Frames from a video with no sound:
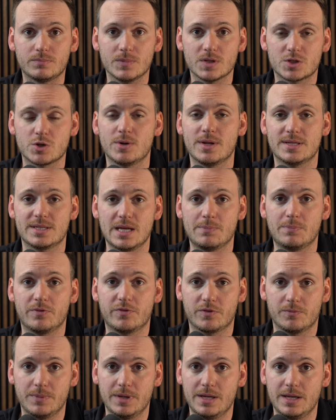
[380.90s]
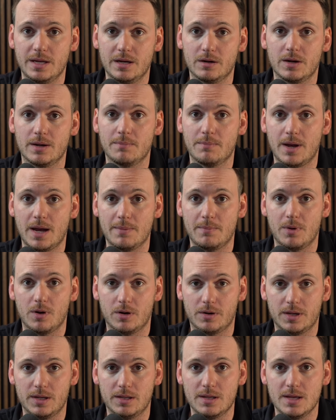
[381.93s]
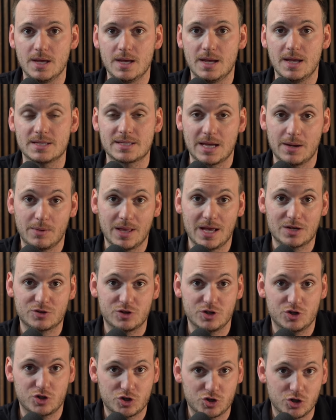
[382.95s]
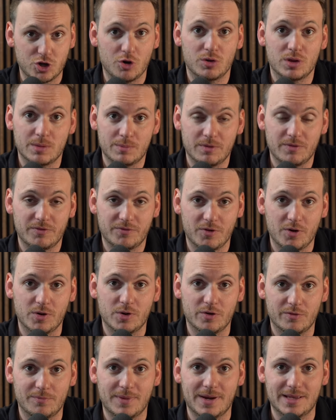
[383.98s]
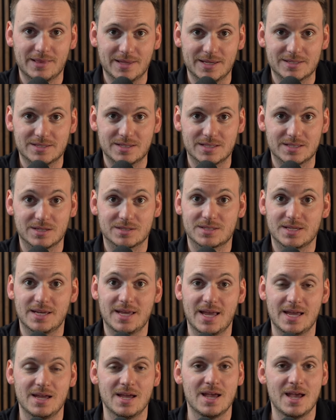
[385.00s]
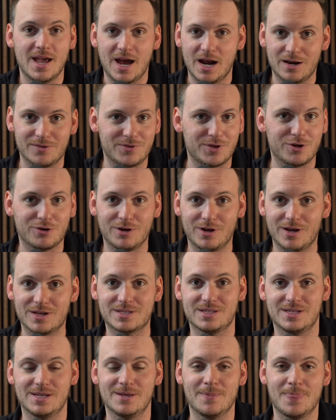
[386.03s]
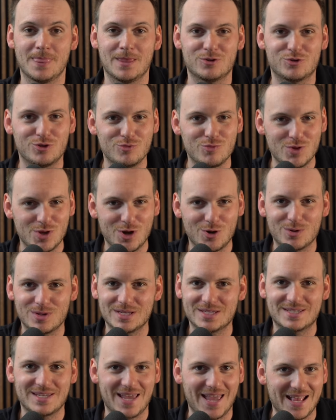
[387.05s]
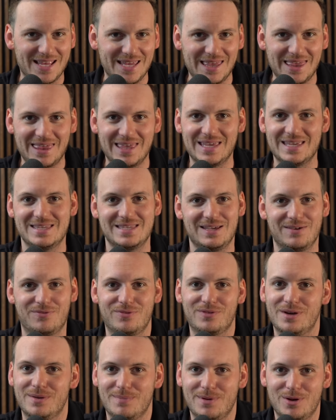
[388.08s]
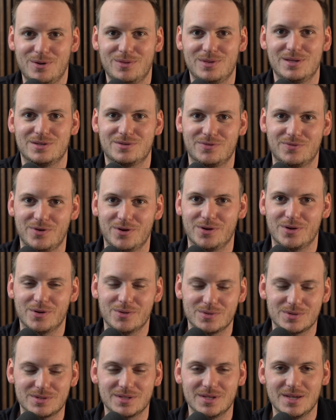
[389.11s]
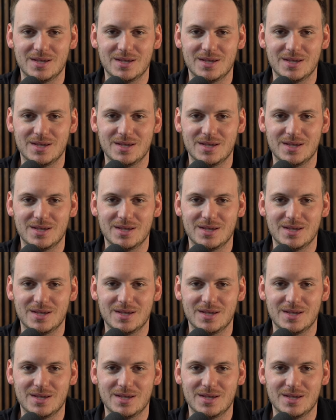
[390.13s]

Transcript: So, an example for me here in my market is I will actually show them a photo of my listings. I'll say, hey, out of curiosity, do you notice anything different about these photos?